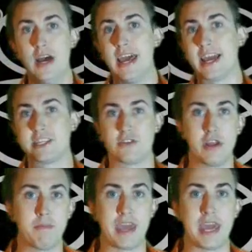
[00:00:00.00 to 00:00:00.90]

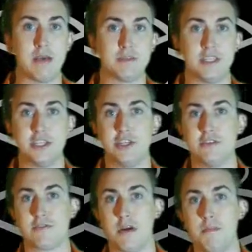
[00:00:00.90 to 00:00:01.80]
extreme camps to choose
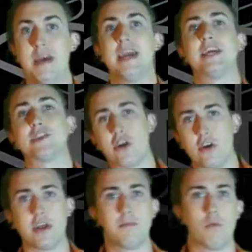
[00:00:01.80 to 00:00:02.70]
from is
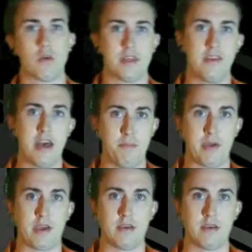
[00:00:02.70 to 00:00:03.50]
hurting more than helping.